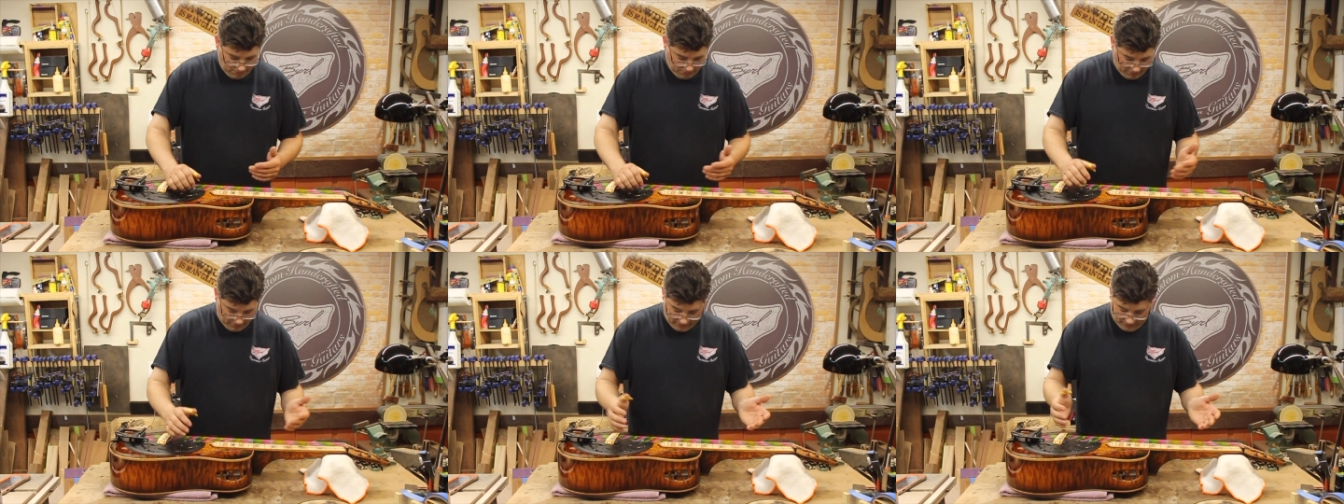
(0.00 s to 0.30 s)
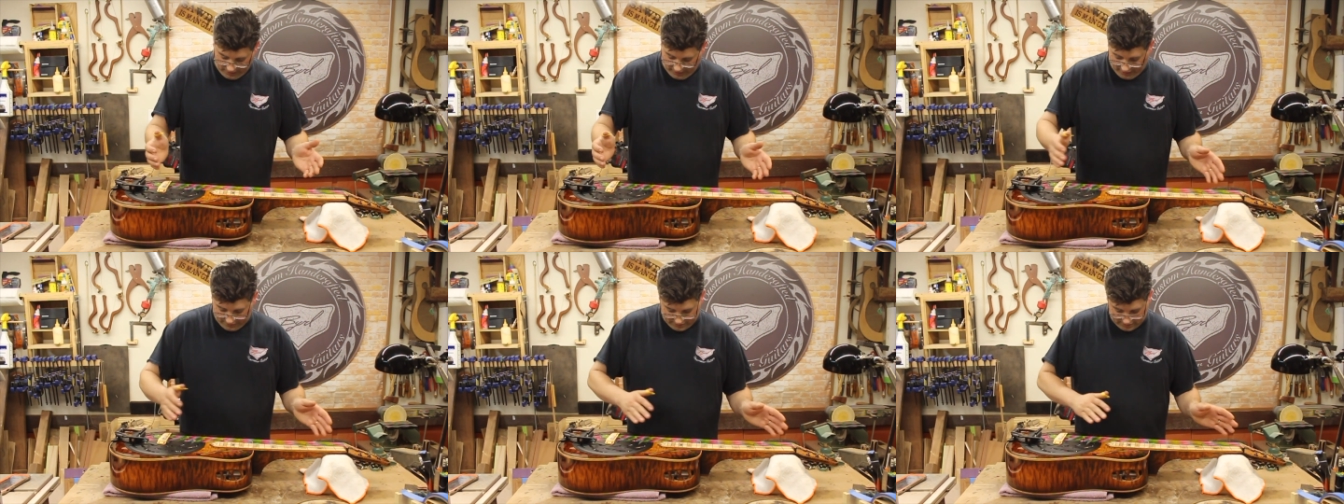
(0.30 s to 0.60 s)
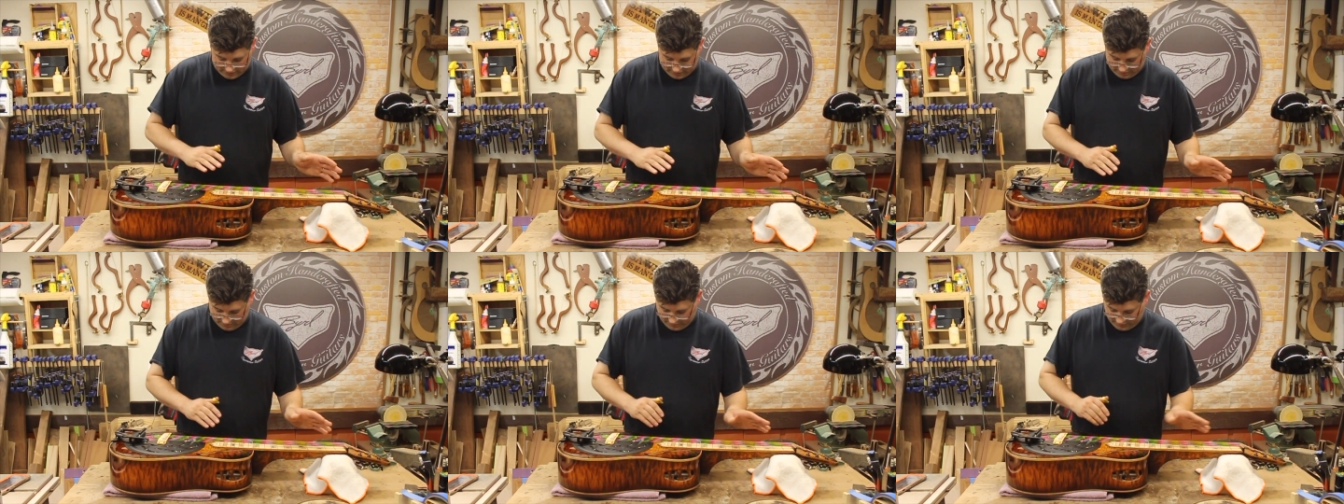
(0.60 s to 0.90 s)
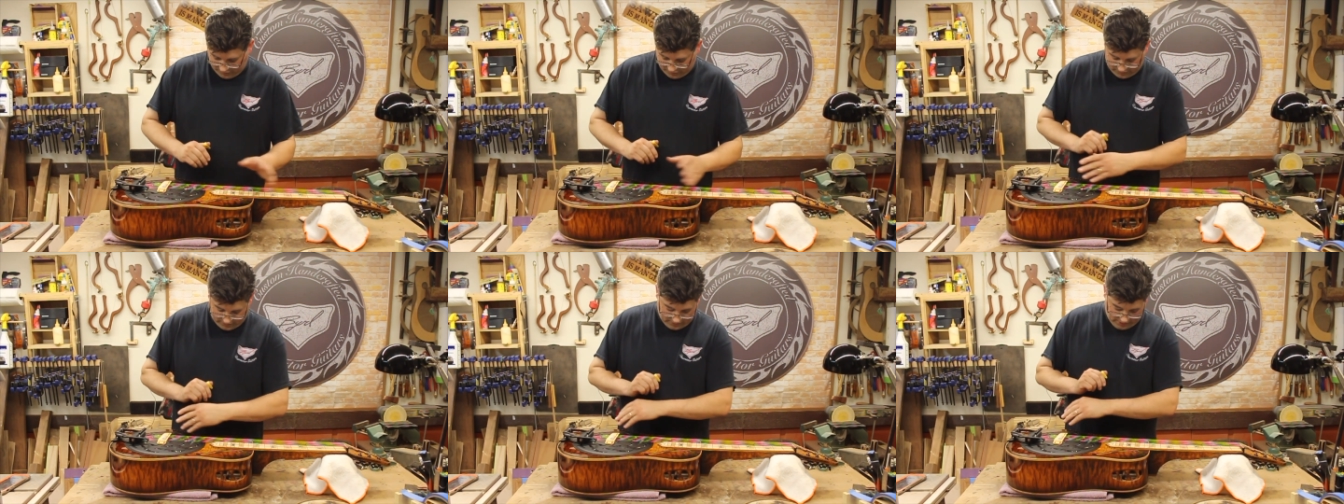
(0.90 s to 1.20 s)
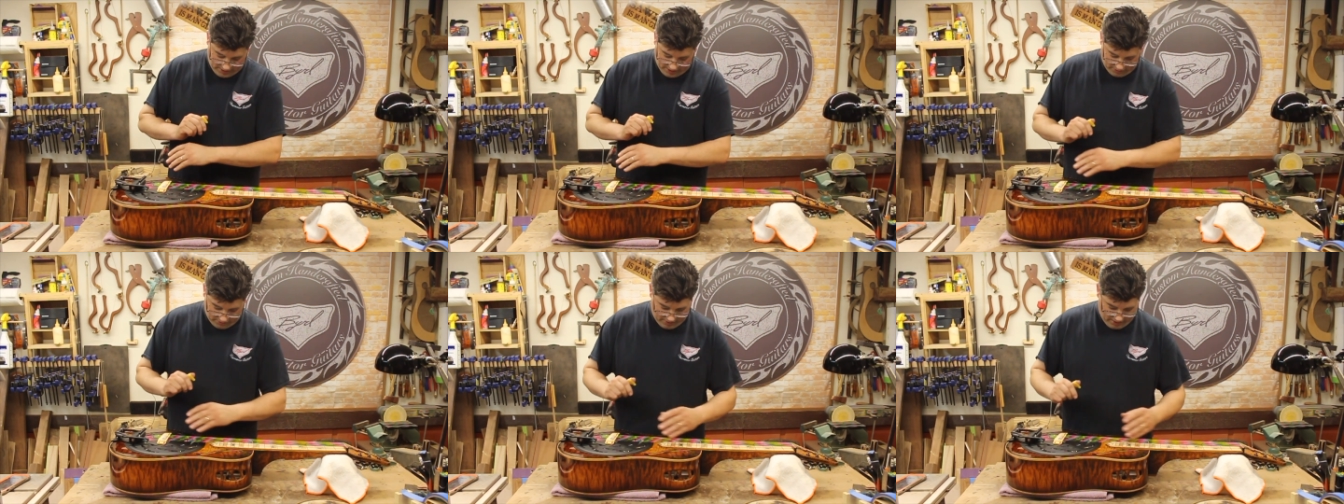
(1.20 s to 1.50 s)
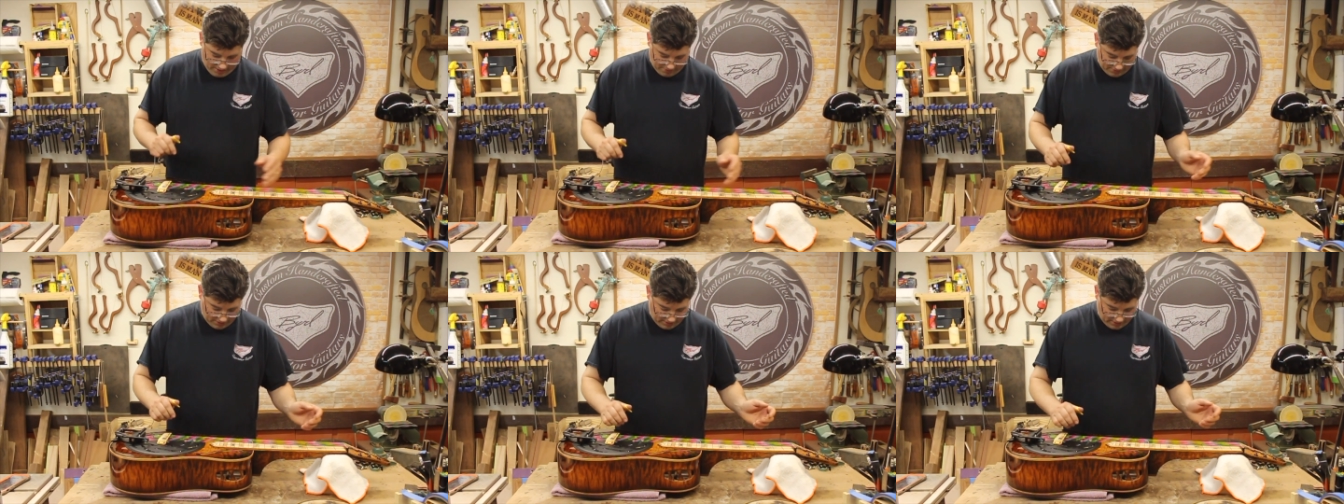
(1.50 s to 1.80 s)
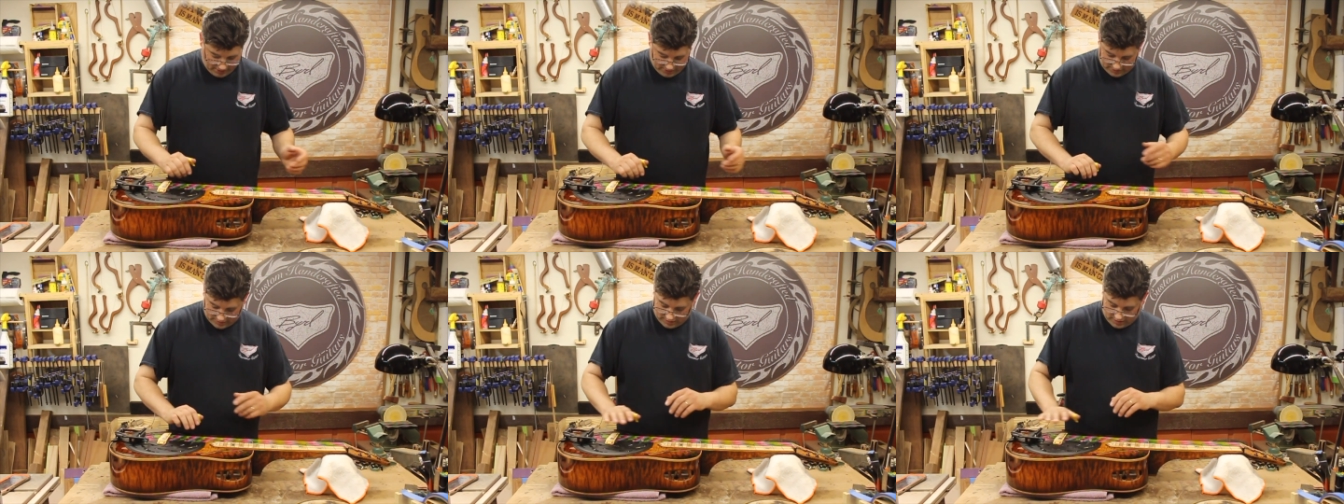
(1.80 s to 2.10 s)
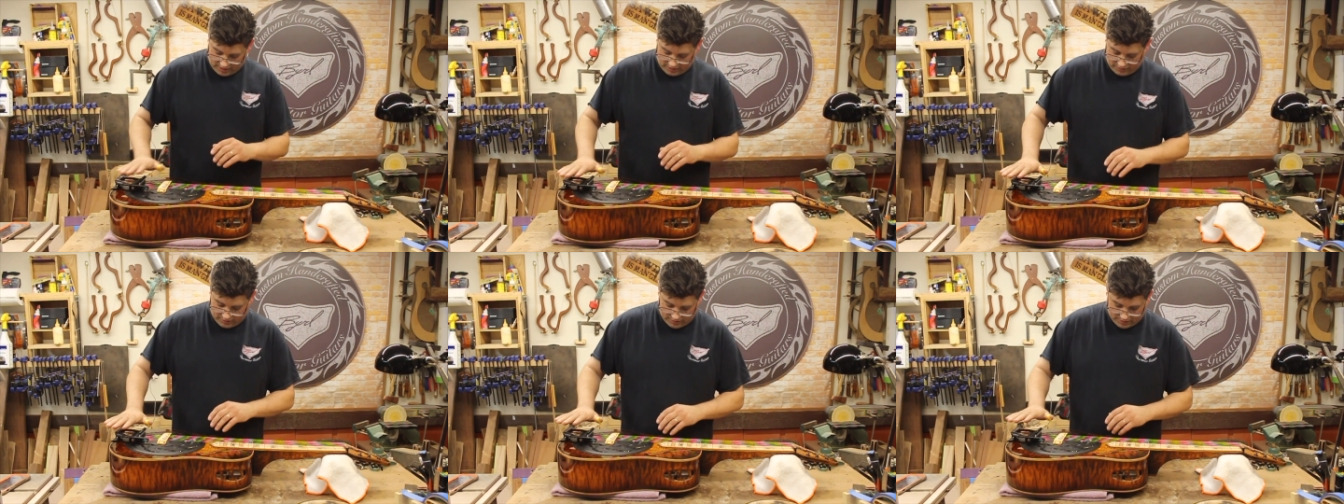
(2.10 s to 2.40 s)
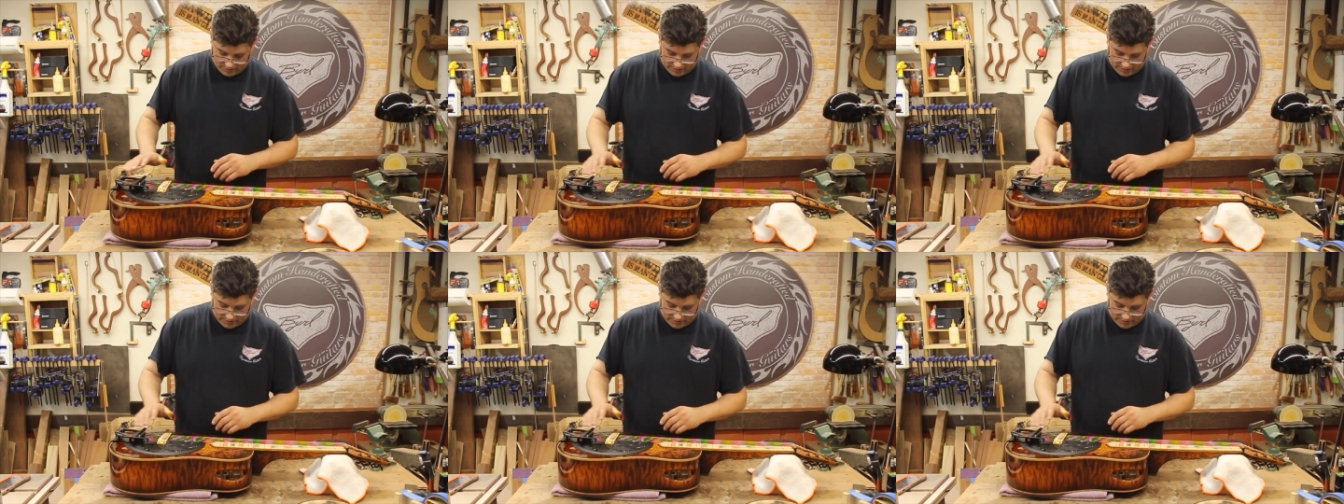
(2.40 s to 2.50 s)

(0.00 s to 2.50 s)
But I just, I don't, I'm not. It's not even